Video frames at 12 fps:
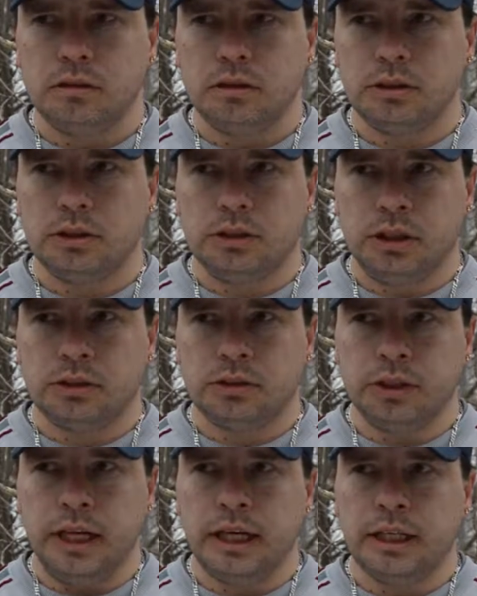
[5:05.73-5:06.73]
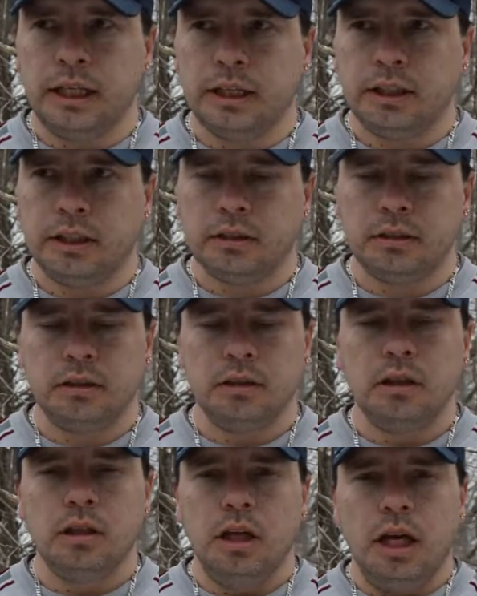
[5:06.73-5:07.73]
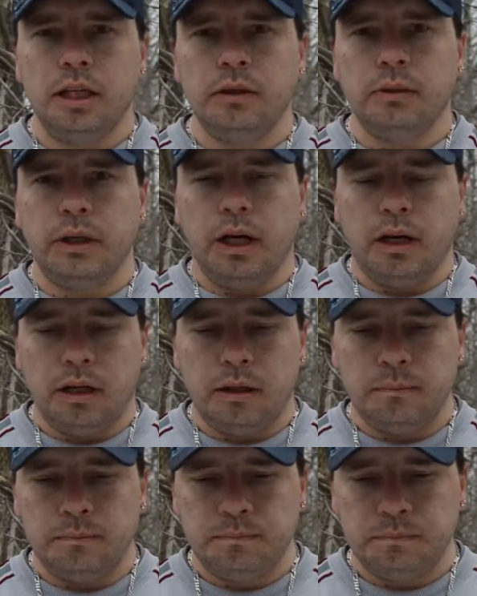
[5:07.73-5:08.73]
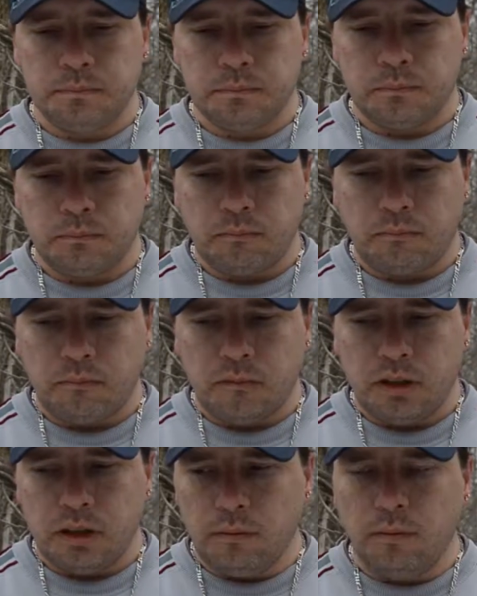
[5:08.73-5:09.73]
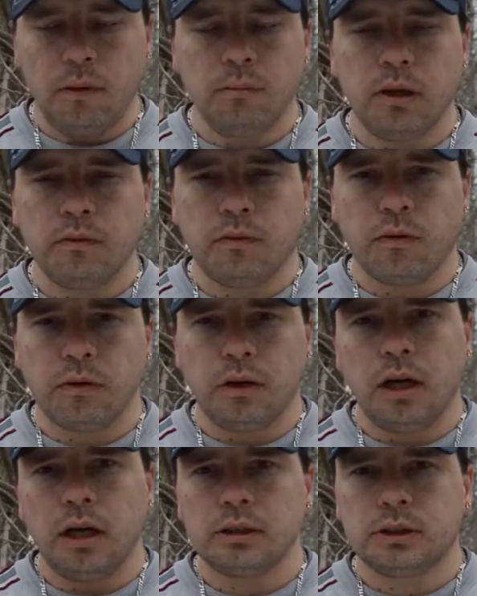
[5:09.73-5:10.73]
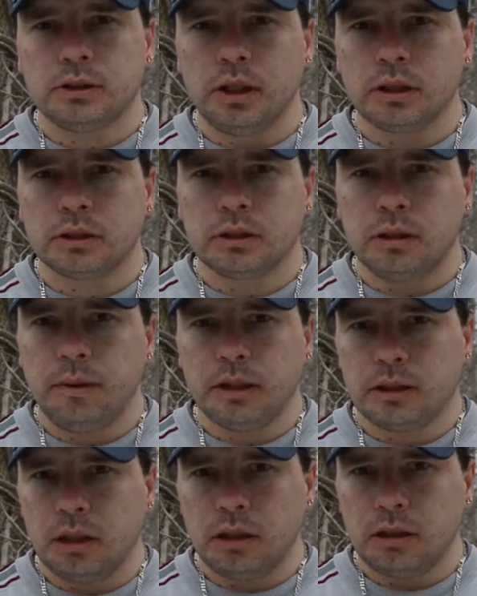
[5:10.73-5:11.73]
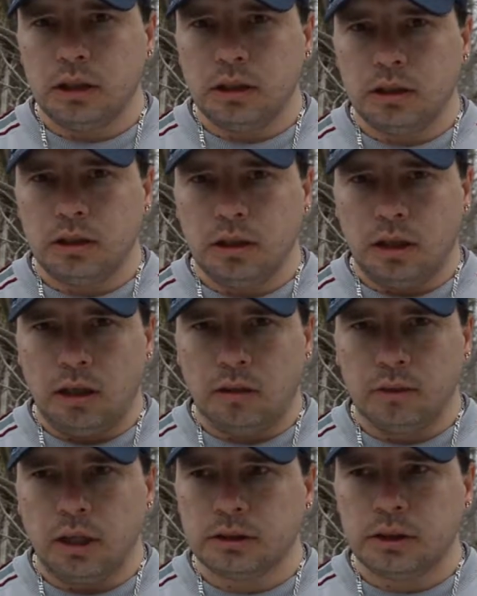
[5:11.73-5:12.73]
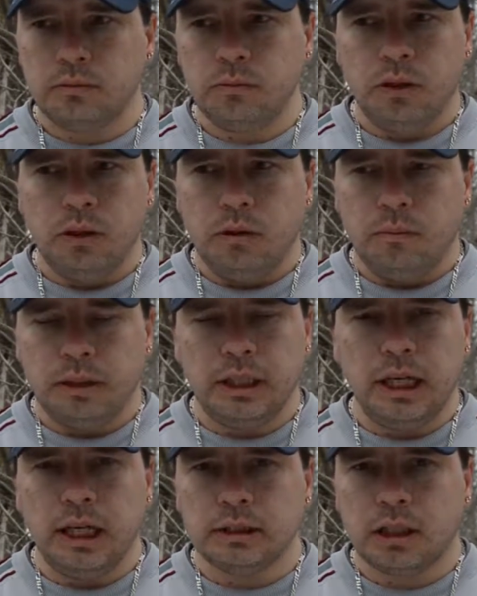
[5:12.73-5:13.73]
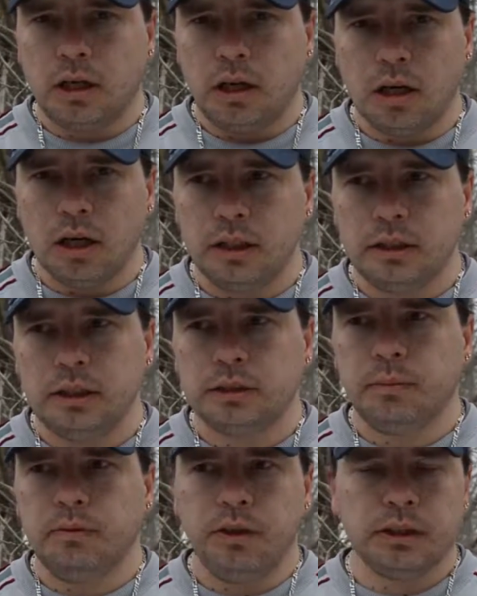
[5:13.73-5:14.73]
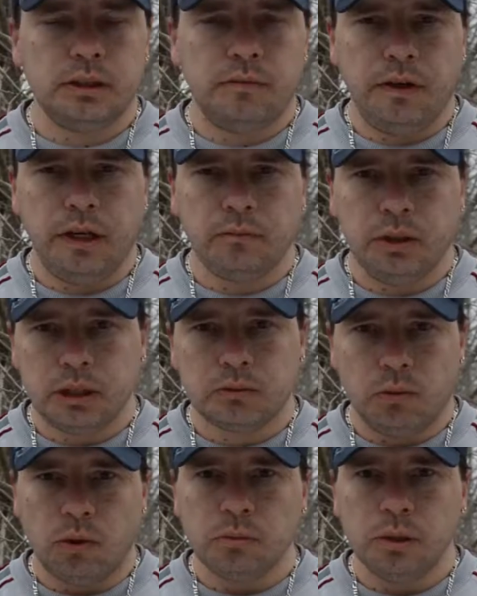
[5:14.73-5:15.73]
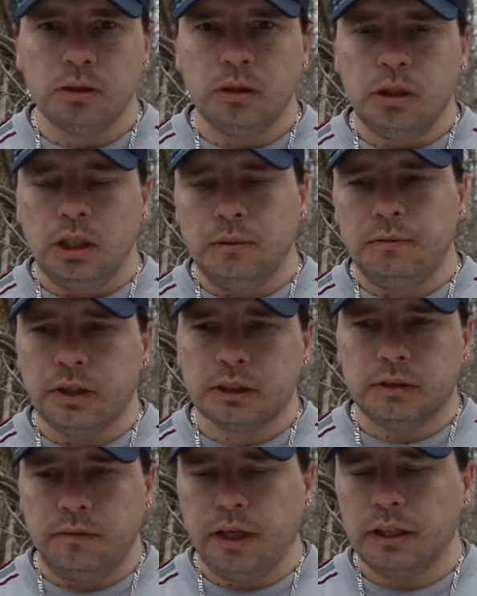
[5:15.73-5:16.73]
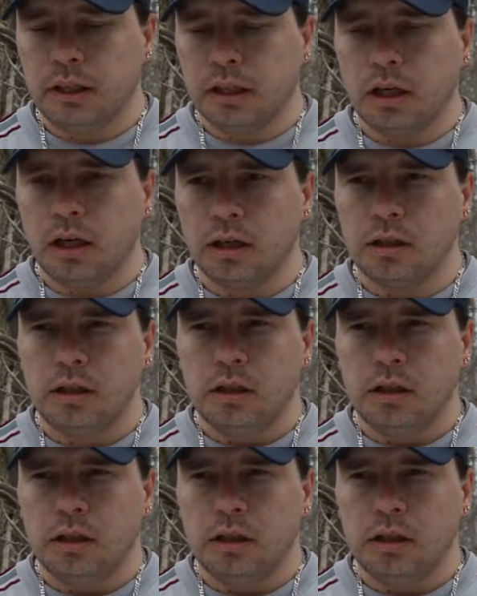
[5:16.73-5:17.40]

It's just dragging that thing. Anyway, the 4x4 trucks makes the ruts, and my dad has a car and he's gonna be fixing the van. When it's warmer, he'll be fixing the van and the car.